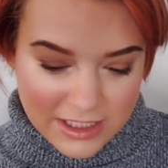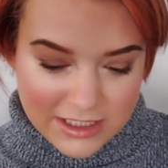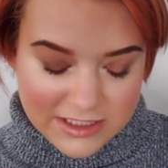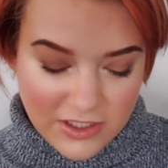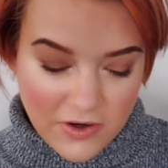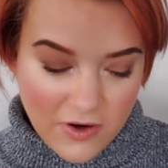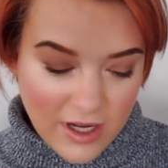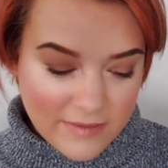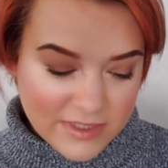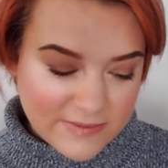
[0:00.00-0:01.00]
So
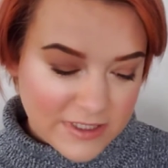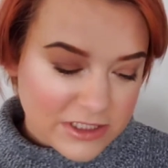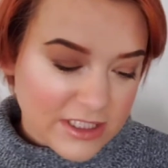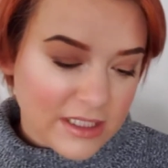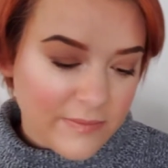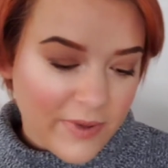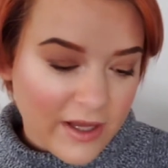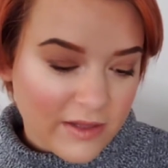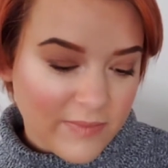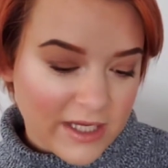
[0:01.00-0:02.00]
I'm especially
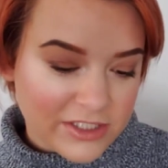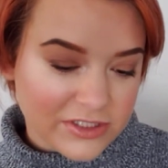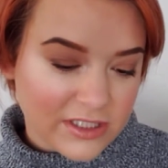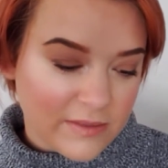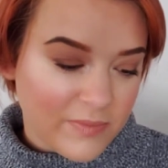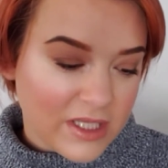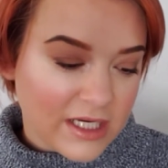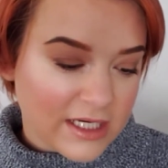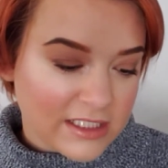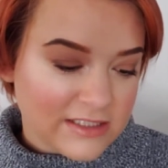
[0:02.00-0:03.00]
compelled by Suga
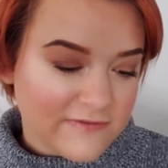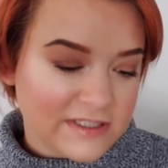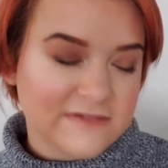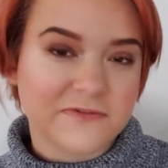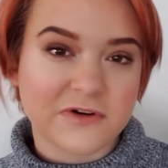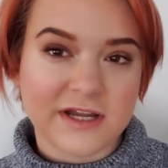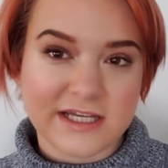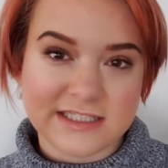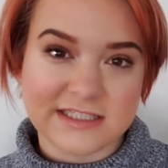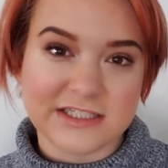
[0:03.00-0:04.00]
because of his
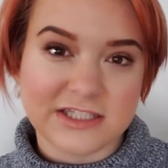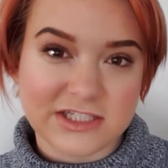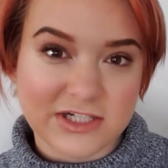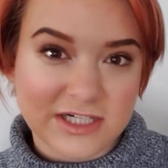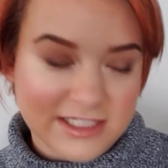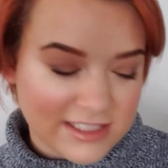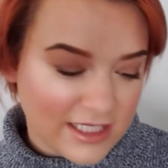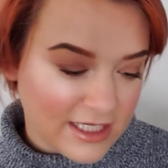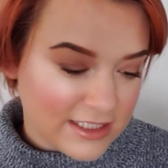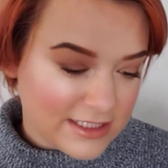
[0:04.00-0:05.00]
forays into the dark
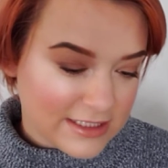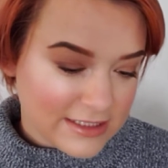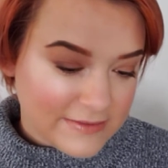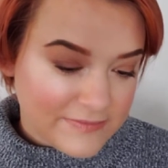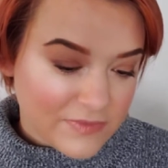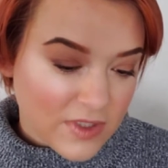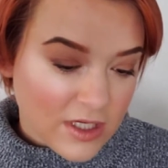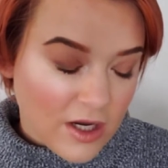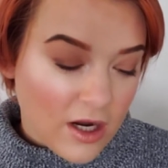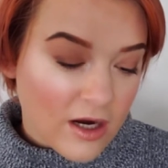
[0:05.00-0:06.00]
side.
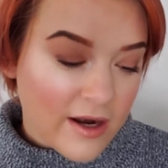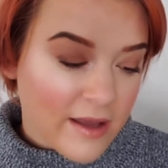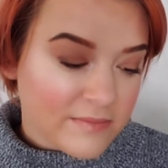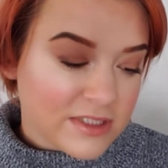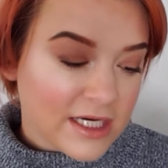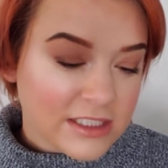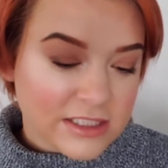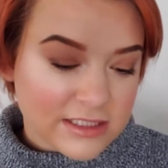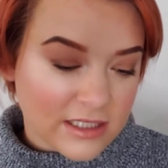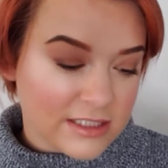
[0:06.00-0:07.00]
RM
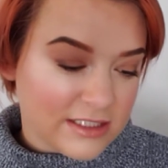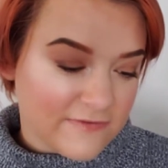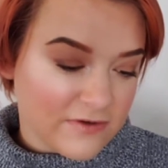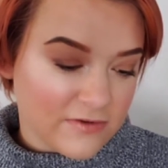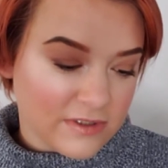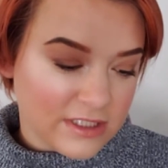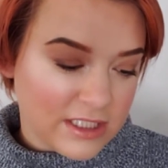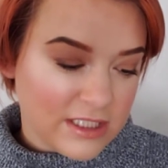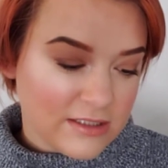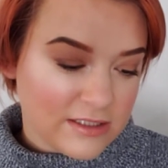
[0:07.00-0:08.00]
touches on
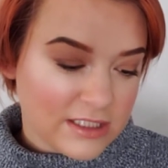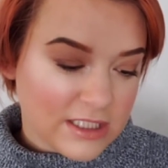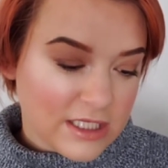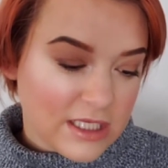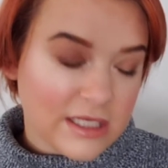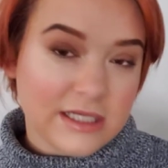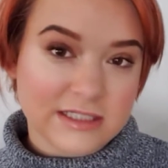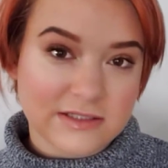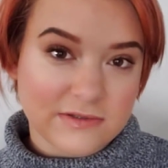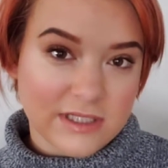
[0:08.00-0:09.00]
difficulty in
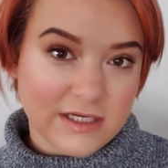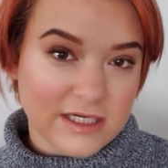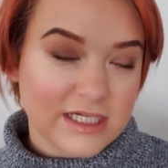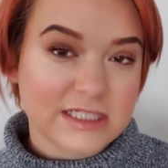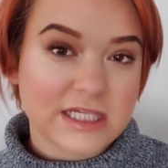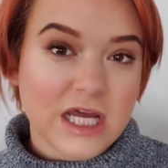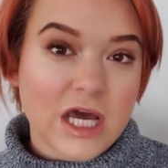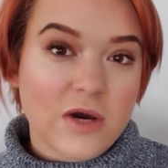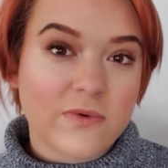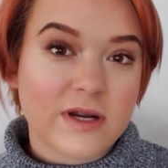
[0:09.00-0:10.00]
his own lyrics,
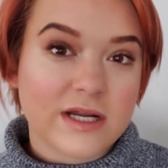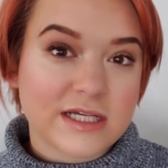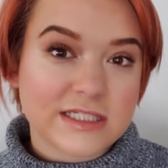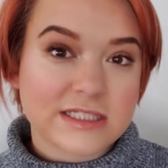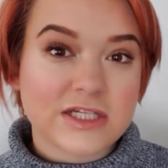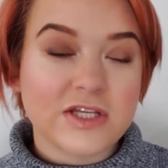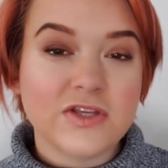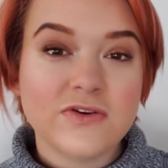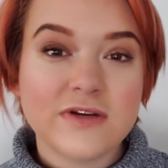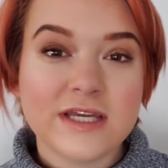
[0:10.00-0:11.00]
whereas
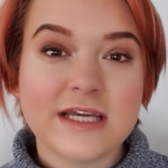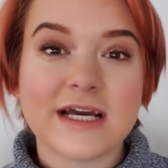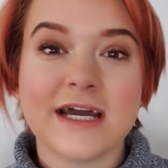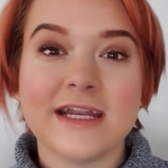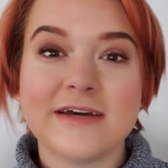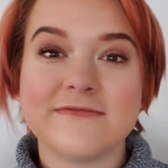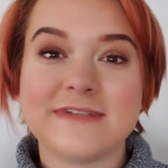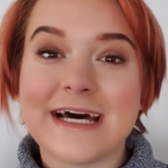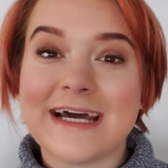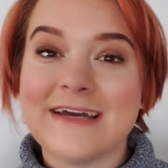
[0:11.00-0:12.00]
Yoongi kind of
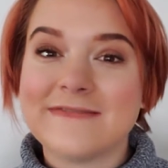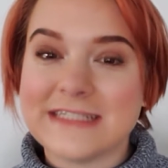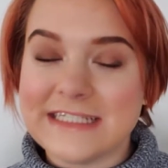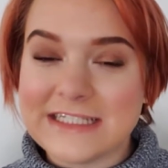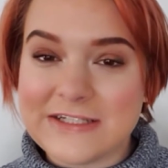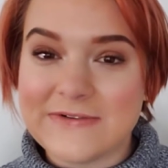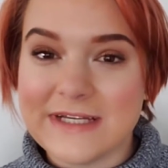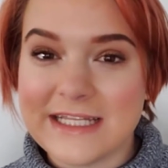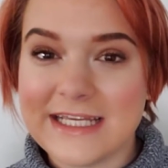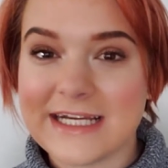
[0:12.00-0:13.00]
dives into
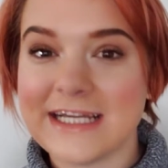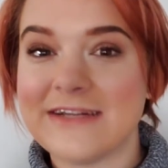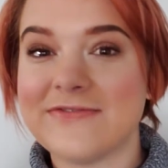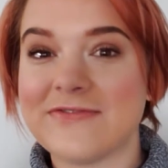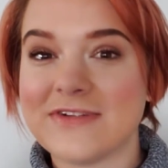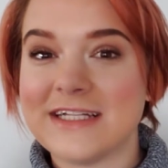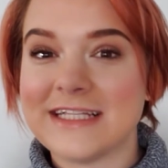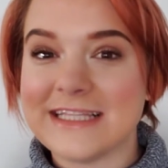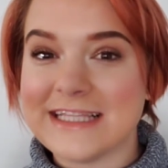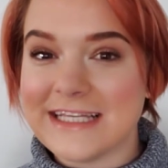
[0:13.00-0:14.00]
it. He kind of
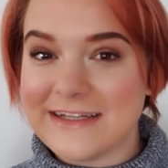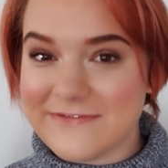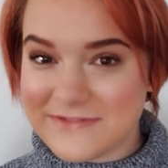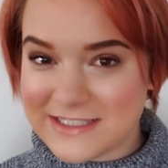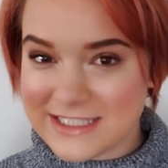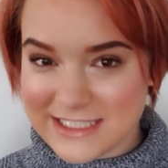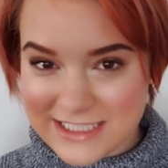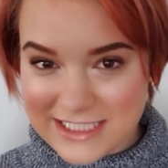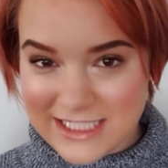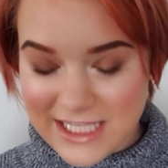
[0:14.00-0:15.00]
lives
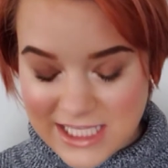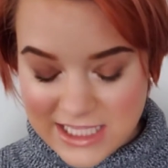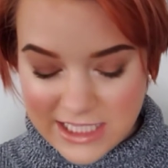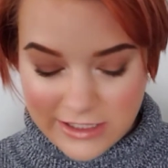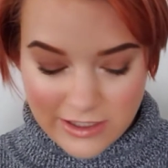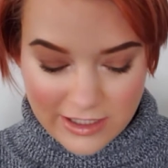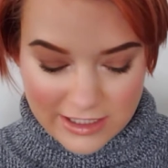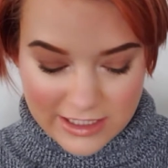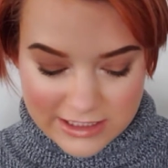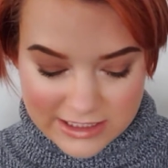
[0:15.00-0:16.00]
in the
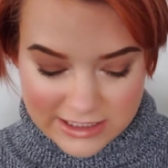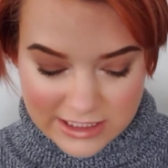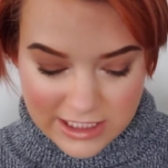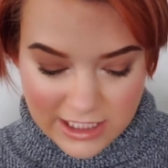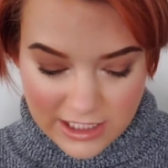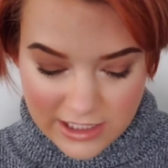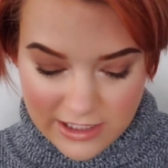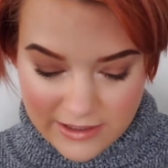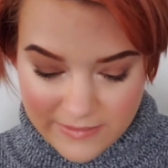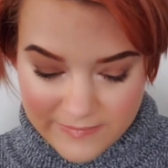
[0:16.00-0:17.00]
darkness,
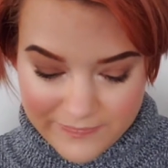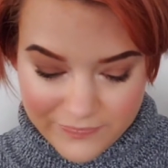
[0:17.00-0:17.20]
and